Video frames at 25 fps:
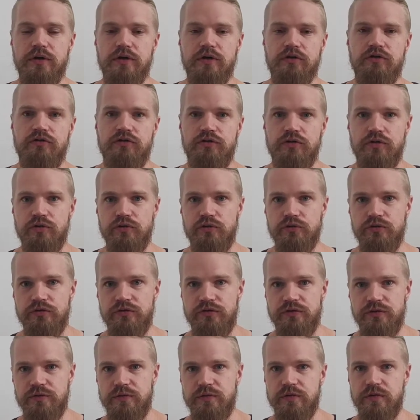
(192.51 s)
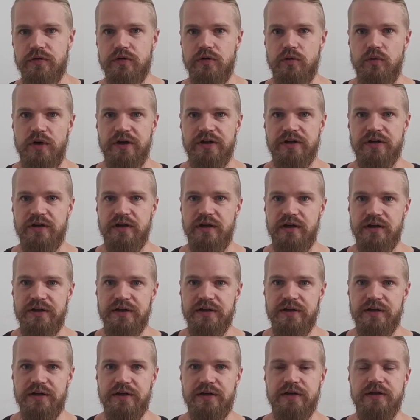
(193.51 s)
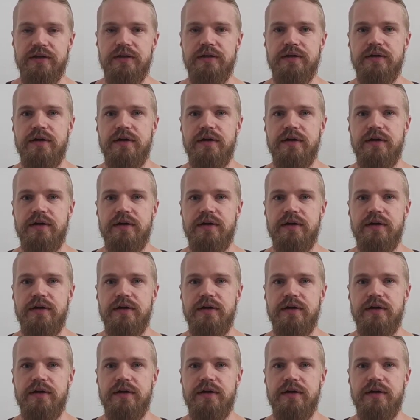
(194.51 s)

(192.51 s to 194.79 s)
shows quite clearly